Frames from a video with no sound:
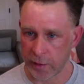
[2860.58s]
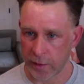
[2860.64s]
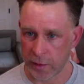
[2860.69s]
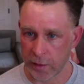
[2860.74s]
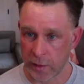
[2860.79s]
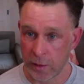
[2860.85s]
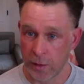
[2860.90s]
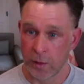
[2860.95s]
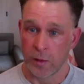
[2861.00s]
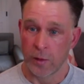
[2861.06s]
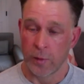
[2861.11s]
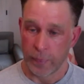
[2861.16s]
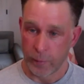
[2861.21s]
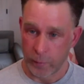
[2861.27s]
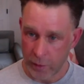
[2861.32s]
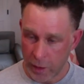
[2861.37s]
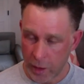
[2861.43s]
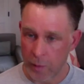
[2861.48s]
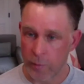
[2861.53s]
it?
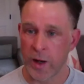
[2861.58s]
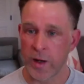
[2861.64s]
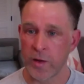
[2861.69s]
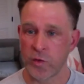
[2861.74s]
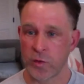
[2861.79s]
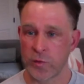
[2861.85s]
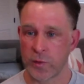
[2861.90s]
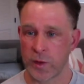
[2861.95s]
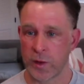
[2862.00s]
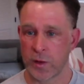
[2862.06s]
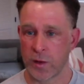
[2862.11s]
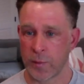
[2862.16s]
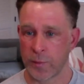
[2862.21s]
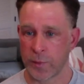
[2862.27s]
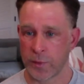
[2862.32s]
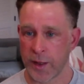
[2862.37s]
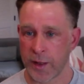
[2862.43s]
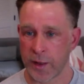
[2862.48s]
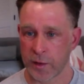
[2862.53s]
Our minds are very
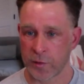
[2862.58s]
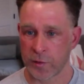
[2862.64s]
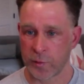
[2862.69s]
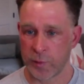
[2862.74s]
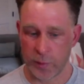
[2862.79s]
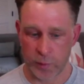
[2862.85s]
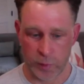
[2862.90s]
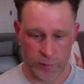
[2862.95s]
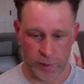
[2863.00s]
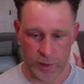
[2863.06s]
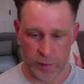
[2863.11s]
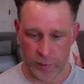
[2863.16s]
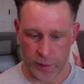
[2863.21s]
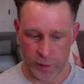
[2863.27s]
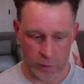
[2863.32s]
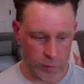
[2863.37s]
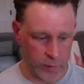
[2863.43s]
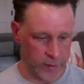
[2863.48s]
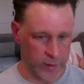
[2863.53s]
complex. People may
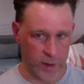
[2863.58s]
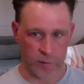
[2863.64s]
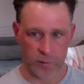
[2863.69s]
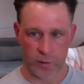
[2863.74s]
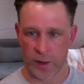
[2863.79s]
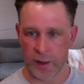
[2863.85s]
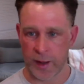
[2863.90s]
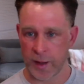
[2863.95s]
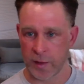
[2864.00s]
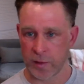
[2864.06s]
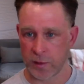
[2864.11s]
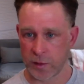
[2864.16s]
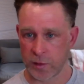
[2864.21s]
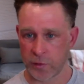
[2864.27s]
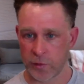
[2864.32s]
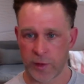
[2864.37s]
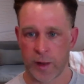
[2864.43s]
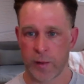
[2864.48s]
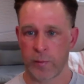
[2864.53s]
think, oh, I never had
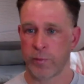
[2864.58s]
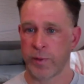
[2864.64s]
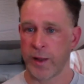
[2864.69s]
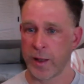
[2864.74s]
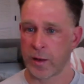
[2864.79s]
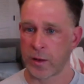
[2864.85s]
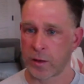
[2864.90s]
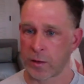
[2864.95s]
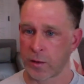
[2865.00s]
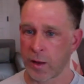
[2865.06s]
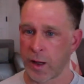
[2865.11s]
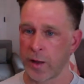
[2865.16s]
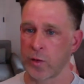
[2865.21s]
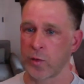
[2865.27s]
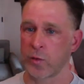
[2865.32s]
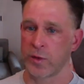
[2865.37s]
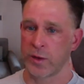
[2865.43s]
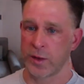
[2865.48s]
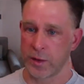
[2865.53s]
this, I'm better, I
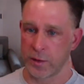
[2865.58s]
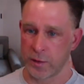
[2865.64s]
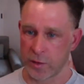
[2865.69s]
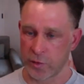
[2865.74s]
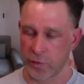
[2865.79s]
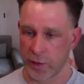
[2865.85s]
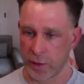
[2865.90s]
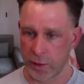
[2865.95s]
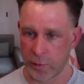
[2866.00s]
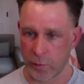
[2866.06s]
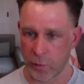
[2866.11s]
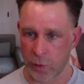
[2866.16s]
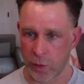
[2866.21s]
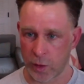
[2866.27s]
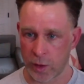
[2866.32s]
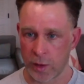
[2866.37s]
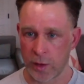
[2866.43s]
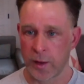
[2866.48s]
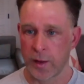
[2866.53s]
don't need this
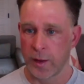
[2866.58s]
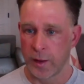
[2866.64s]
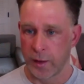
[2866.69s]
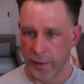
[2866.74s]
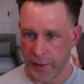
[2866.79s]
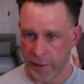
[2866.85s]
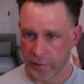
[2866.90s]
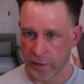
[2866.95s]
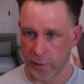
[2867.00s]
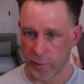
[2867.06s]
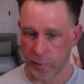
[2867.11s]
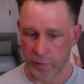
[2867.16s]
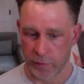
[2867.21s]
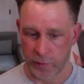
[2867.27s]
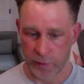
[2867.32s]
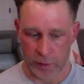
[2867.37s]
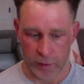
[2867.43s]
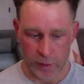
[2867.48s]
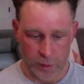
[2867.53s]
anymore, that type of
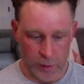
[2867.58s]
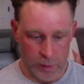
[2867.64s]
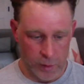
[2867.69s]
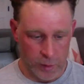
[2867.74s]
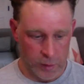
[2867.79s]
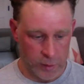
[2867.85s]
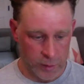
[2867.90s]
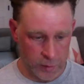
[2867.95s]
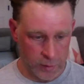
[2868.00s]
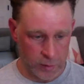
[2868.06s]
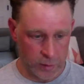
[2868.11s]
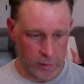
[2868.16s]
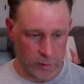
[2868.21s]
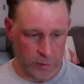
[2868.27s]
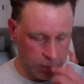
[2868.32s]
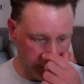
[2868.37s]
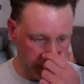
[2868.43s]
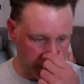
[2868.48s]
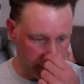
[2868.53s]
thing. The
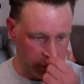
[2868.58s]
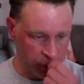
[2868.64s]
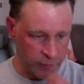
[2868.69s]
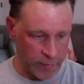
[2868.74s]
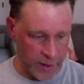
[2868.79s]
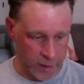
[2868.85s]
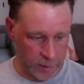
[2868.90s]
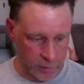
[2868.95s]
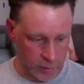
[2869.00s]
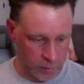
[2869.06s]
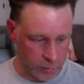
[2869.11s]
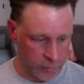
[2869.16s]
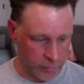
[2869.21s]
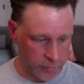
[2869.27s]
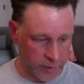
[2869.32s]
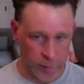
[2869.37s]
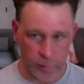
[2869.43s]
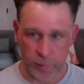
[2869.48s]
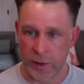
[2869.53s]
other major factor
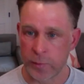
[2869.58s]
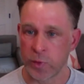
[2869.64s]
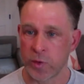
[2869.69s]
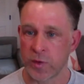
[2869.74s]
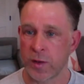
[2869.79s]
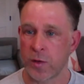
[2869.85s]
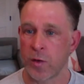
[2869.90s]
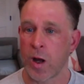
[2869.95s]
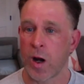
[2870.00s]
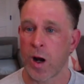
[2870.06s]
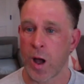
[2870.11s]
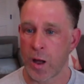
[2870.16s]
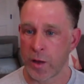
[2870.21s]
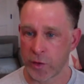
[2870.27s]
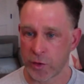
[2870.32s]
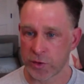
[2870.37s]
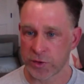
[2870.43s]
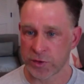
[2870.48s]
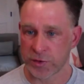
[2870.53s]
was that people did not
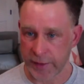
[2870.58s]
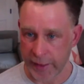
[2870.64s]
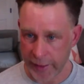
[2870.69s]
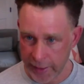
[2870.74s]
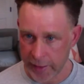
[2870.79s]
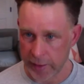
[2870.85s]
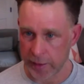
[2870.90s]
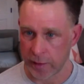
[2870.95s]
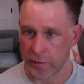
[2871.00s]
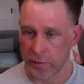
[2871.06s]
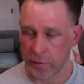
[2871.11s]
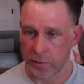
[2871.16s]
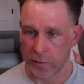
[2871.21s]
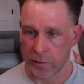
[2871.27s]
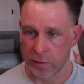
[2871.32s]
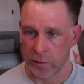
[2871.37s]
understand